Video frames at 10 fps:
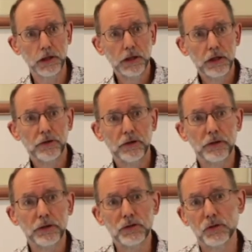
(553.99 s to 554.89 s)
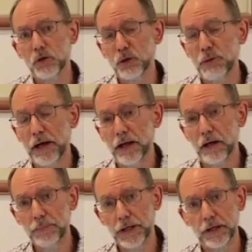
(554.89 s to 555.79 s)
So I'm going to talk about
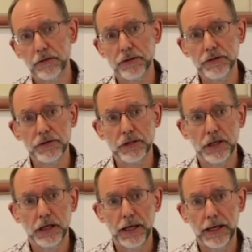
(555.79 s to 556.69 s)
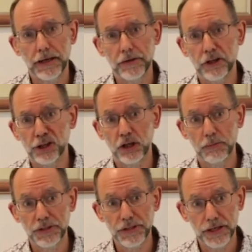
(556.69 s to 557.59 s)
appearance and
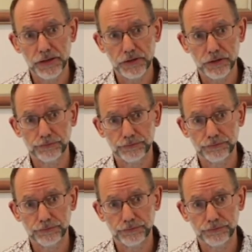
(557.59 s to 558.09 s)
accommodation.